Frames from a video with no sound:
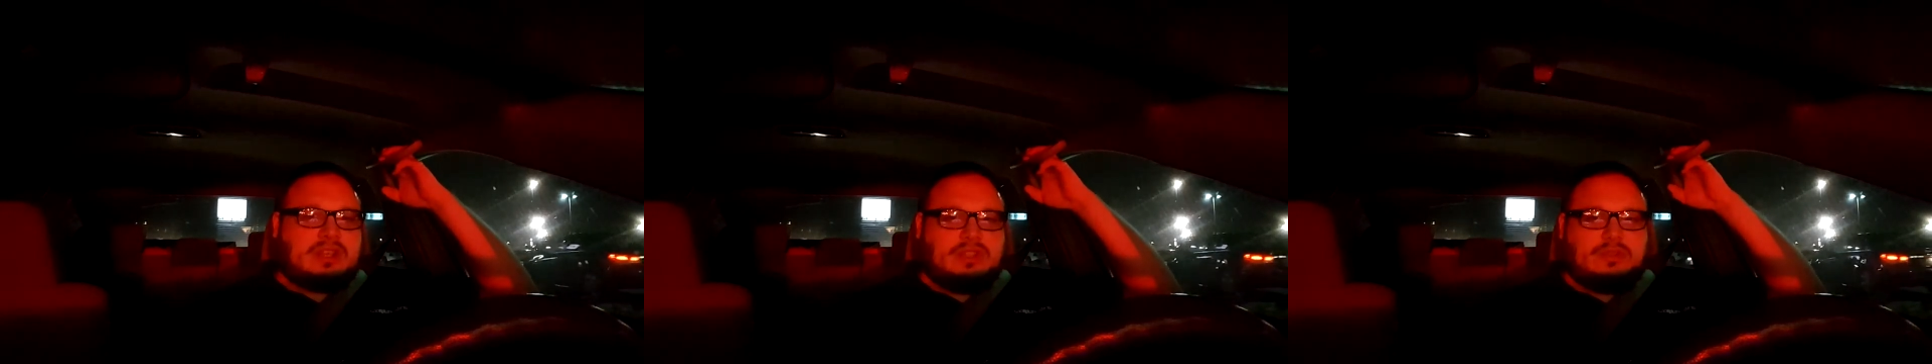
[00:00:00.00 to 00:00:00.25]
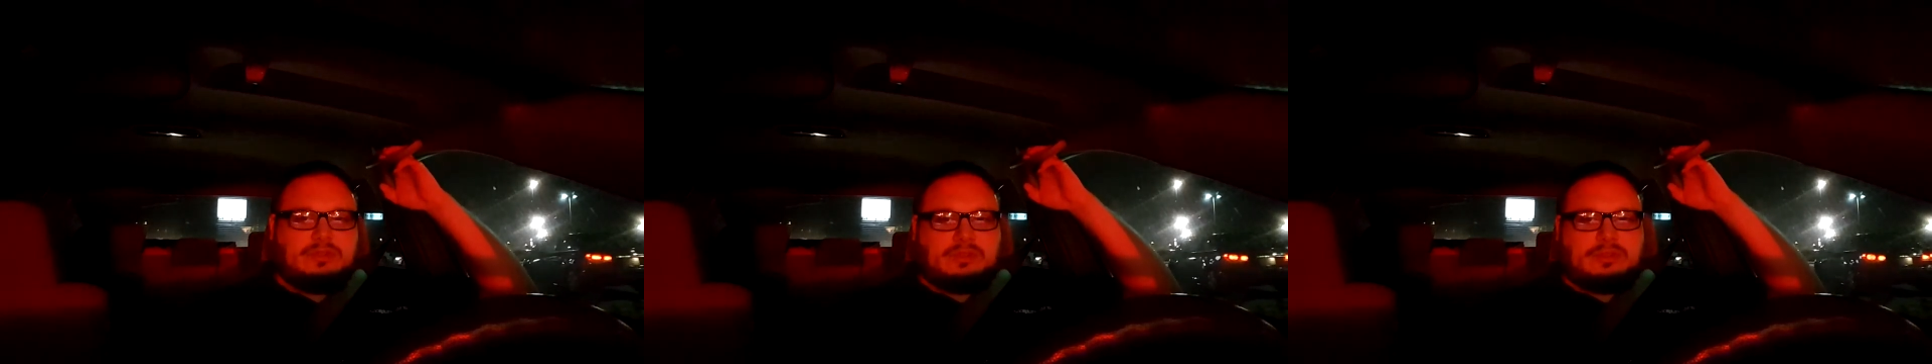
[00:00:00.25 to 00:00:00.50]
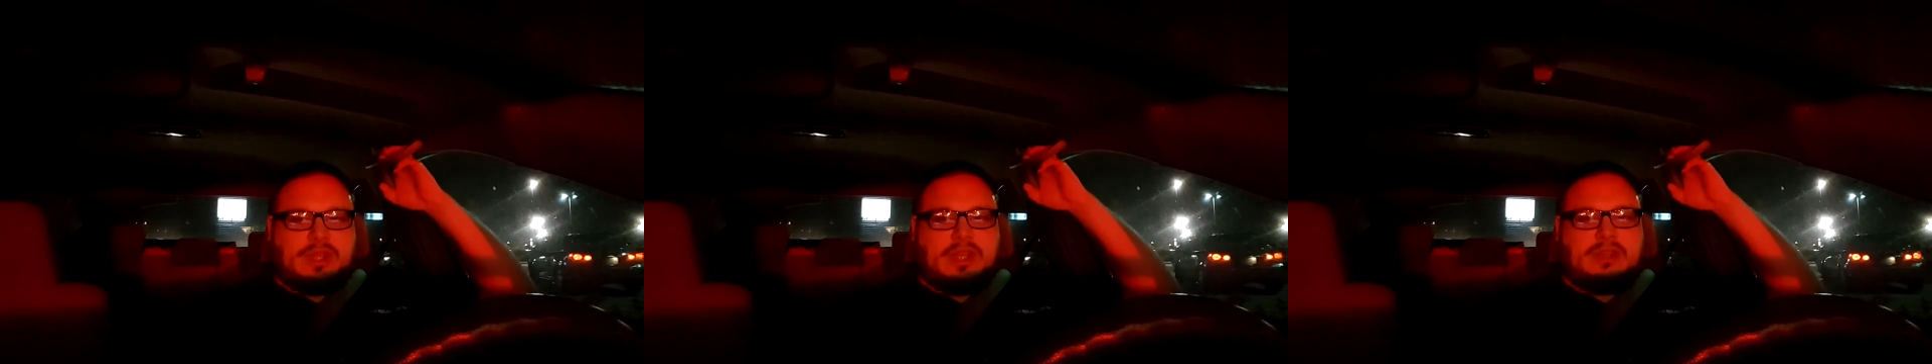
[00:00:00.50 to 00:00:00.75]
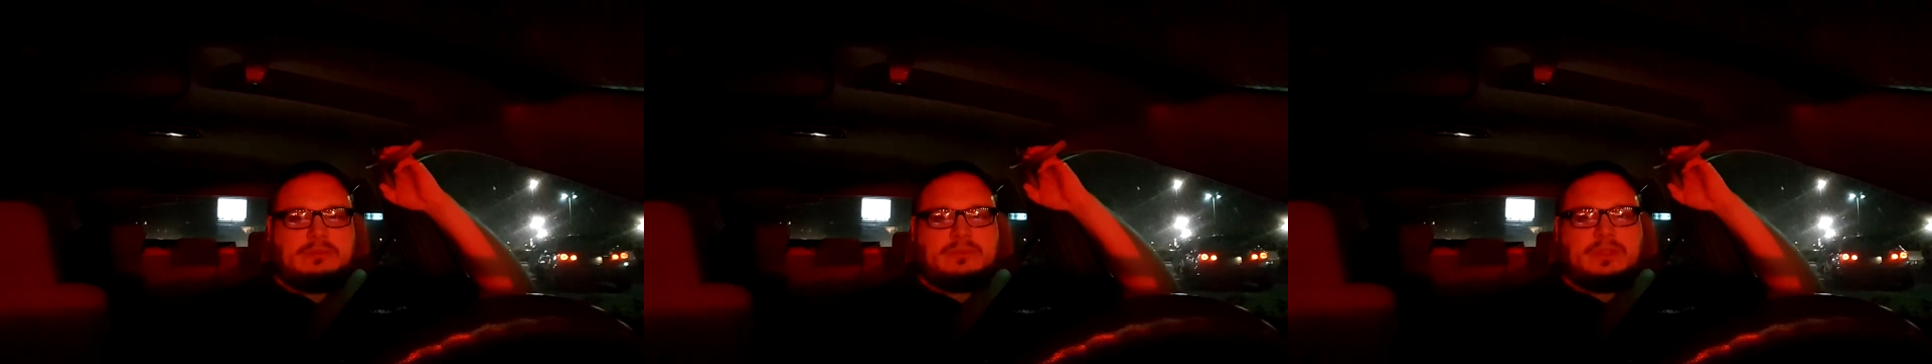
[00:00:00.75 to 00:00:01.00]

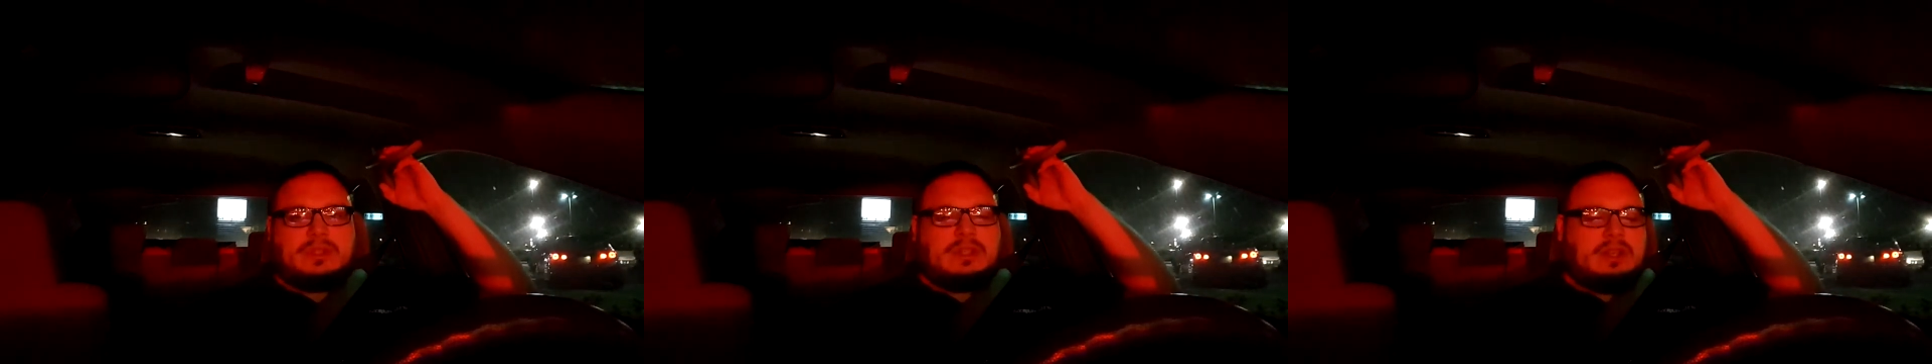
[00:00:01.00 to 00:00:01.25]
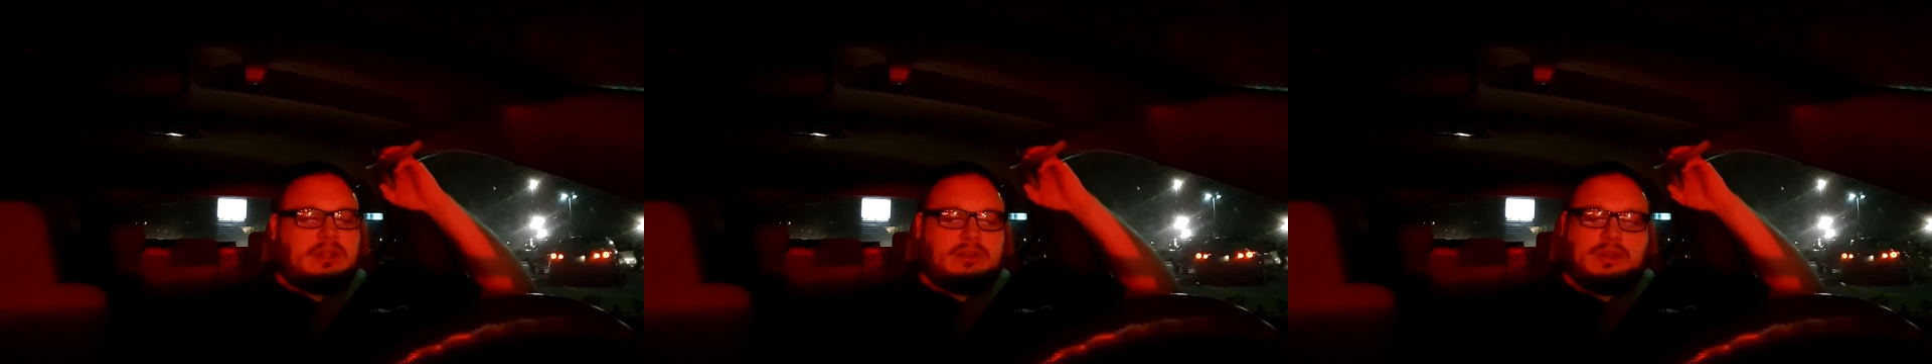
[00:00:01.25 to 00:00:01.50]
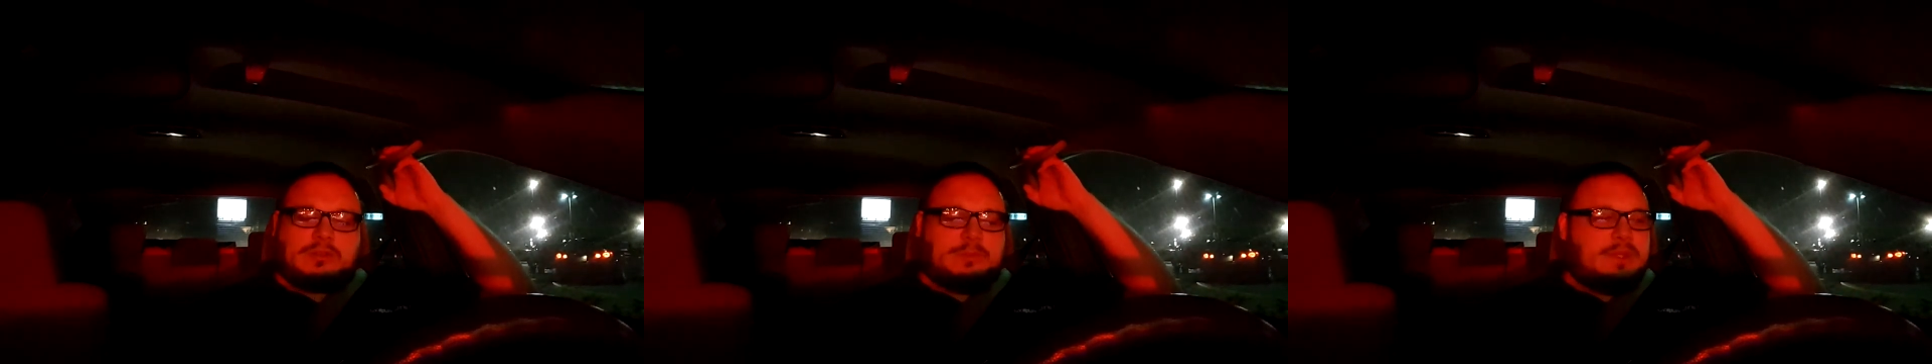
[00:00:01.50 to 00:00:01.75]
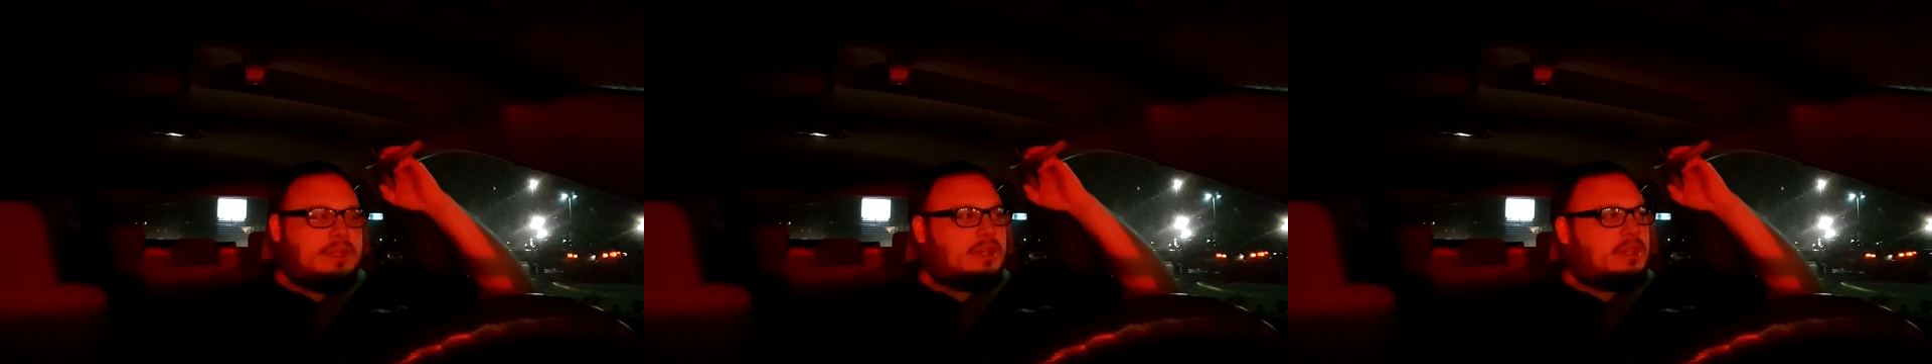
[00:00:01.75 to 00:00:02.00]
username. Look
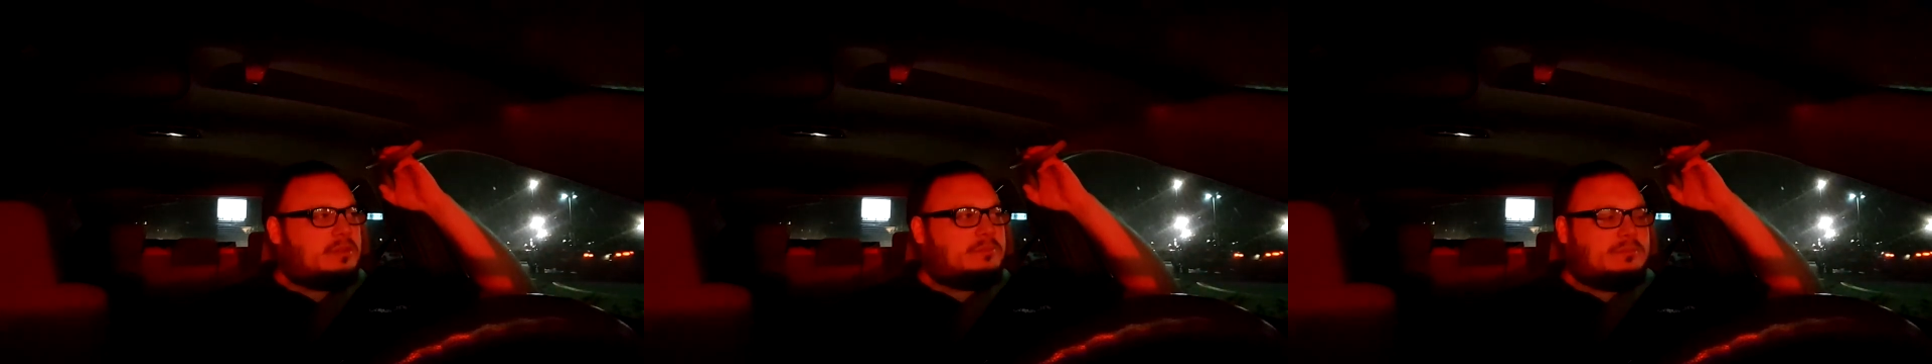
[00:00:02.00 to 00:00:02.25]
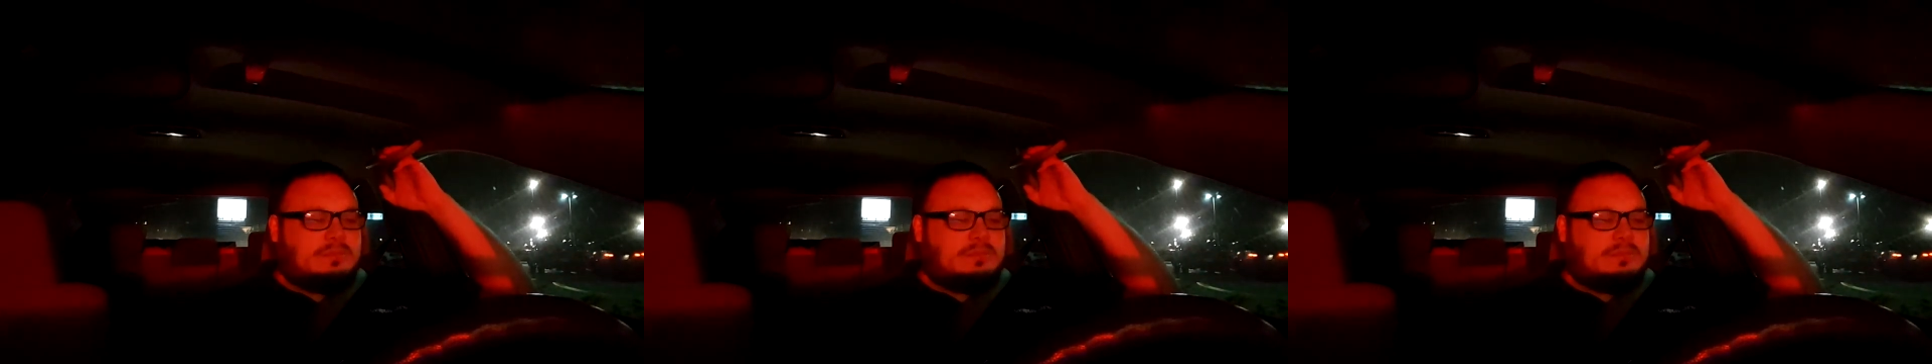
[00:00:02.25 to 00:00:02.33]
me up.